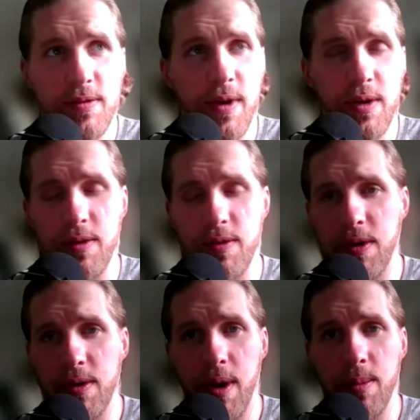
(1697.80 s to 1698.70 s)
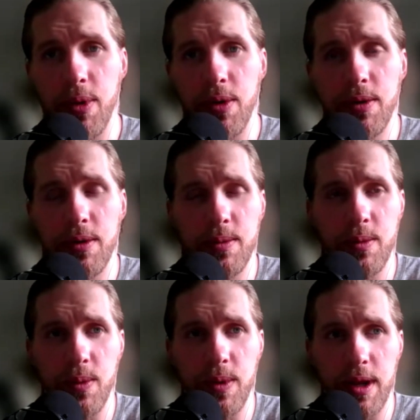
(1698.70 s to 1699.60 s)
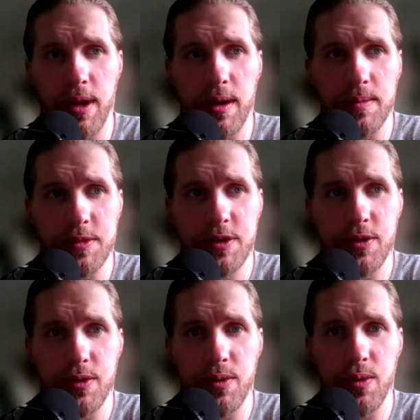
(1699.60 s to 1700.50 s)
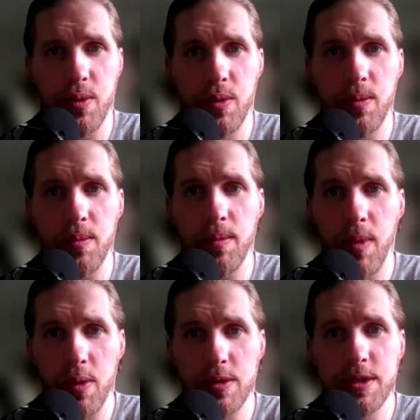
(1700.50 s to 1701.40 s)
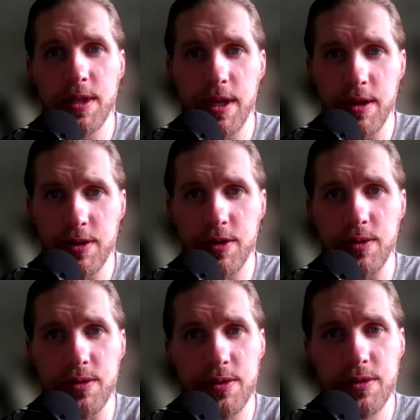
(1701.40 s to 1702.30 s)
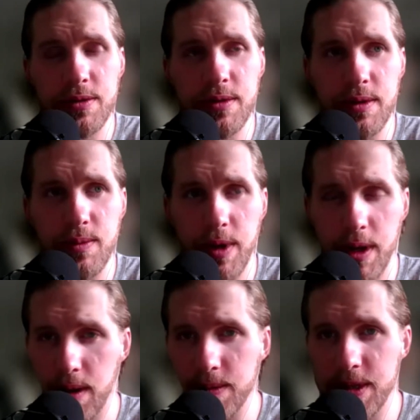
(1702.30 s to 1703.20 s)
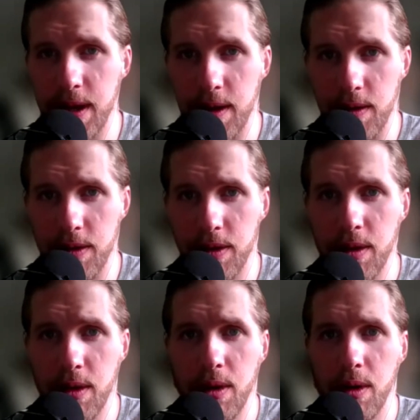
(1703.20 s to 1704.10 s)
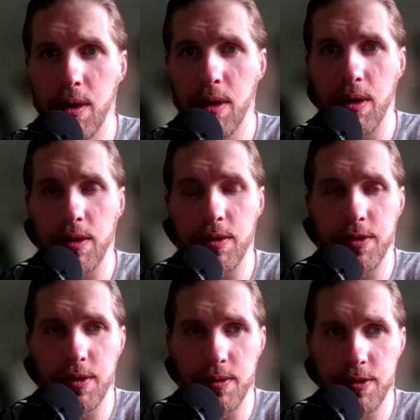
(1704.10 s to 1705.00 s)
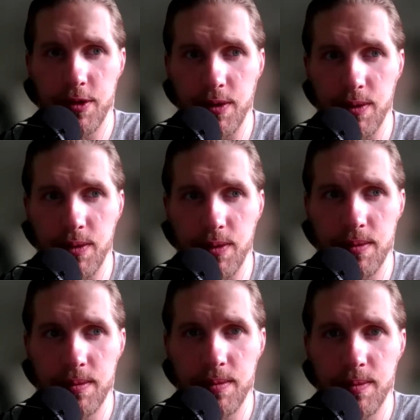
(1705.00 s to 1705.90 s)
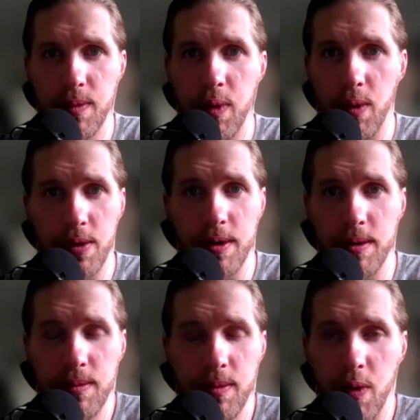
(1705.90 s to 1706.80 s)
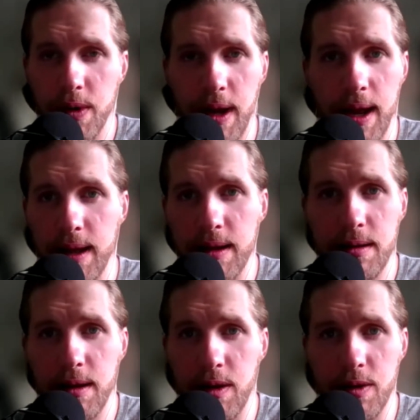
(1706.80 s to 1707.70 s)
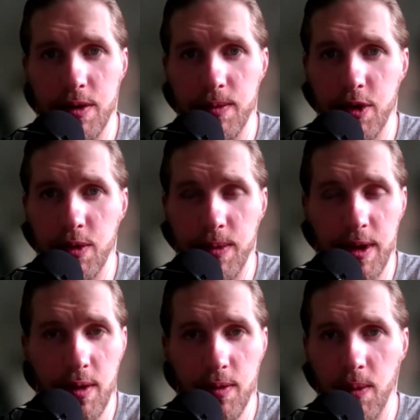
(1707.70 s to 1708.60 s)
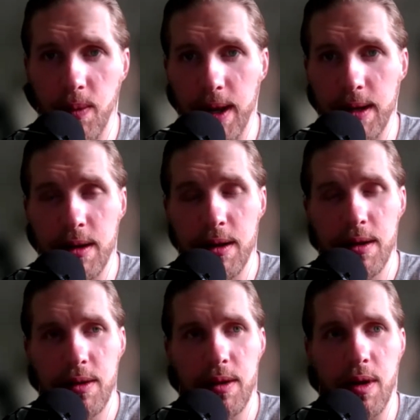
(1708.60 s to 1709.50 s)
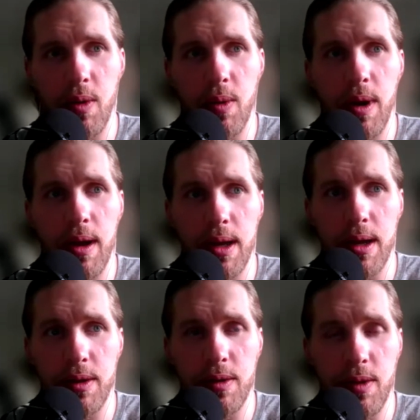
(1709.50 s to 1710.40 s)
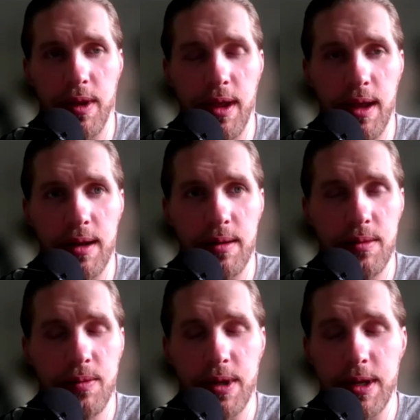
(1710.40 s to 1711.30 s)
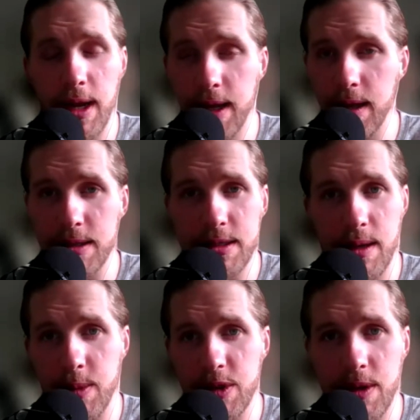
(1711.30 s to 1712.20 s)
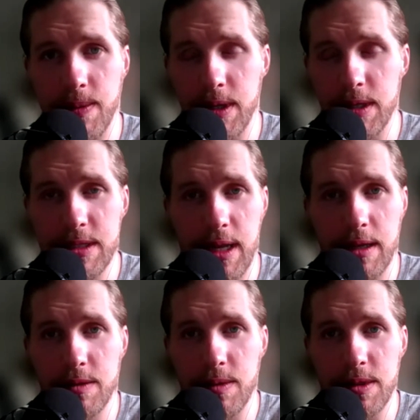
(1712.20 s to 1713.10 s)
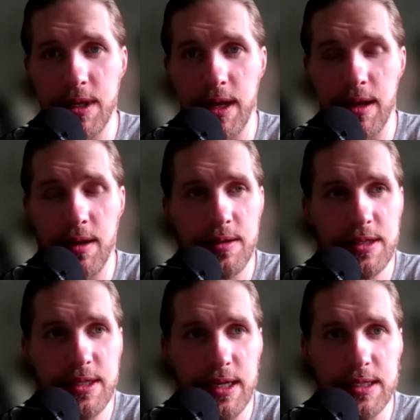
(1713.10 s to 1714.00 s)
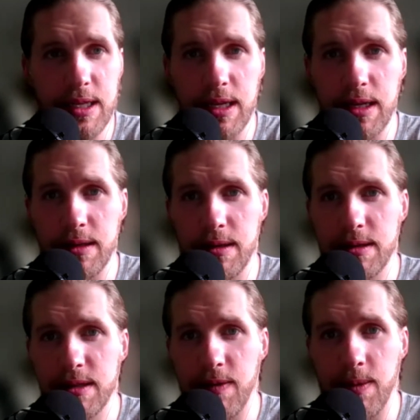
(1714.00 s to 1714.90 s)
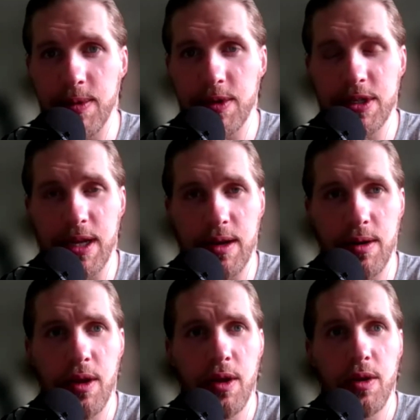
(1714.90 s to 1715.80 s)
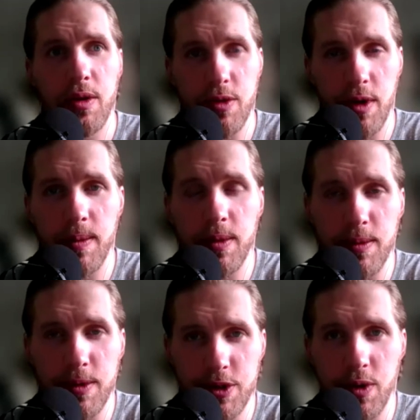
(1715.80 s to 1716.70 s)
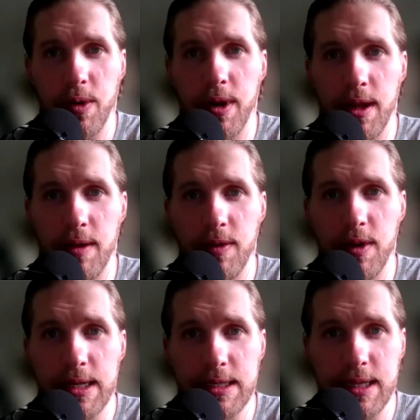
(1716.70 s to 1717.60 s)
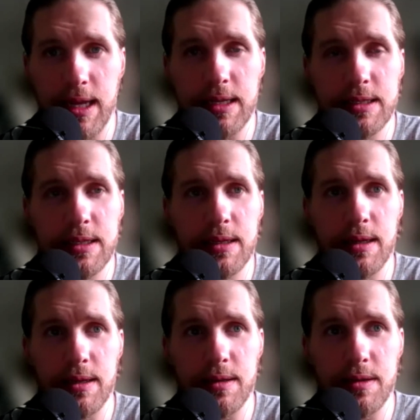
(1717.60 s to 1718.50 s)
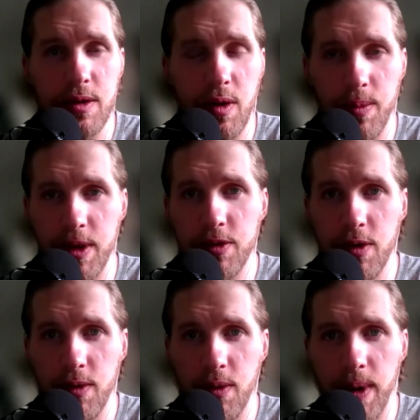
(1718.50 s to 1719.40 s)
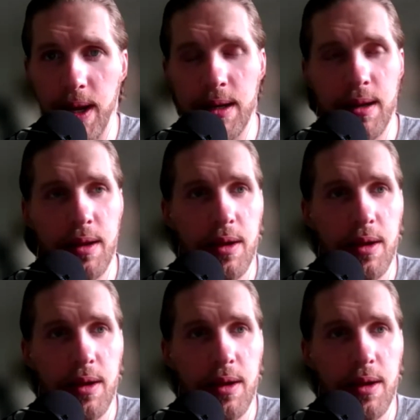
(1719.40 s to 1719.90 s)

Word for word: a very fair number when it comes to most of the issues when it comes to health are mm-hmm. due to poor poor diet like are due to being overweight you know uh, you're looking at ridiculous numbers coming out of the states where it's like 60 to 70 percent you're talking about the majority of the united states is obese or overweight